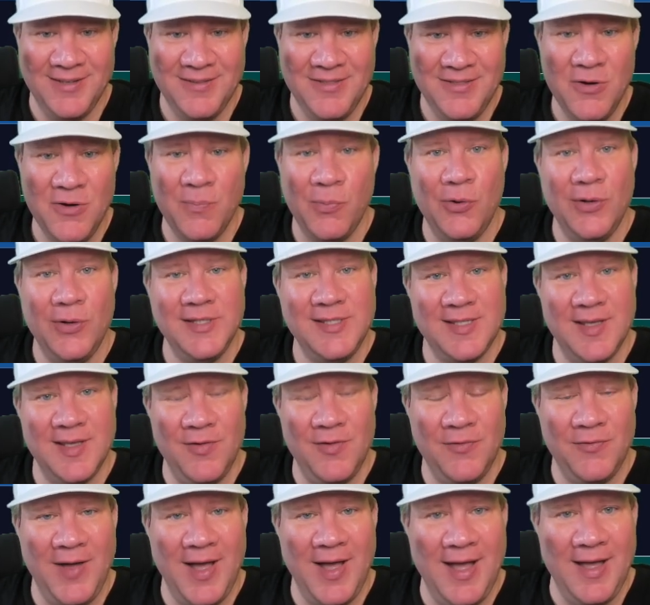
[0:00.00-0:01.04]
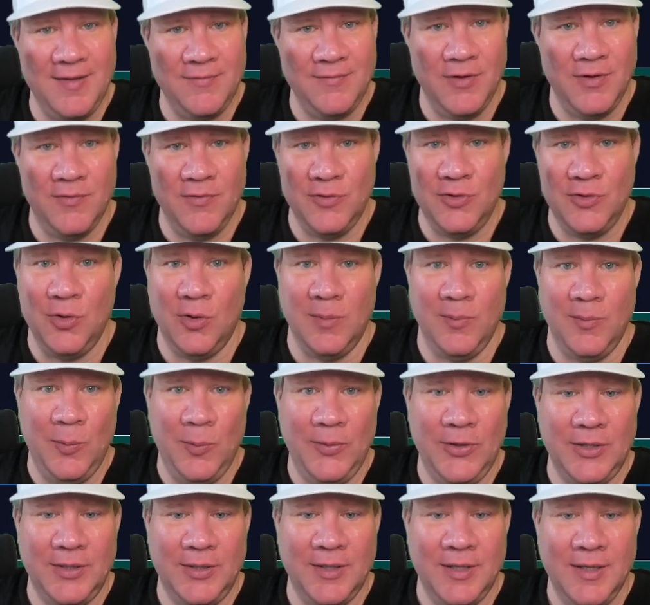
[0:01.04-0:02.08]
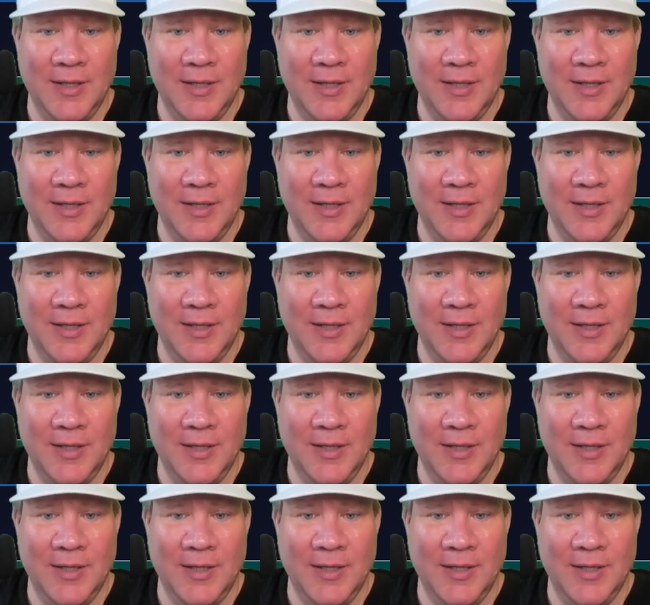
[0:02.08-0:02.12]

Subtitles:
They're 0.75 of a normal book.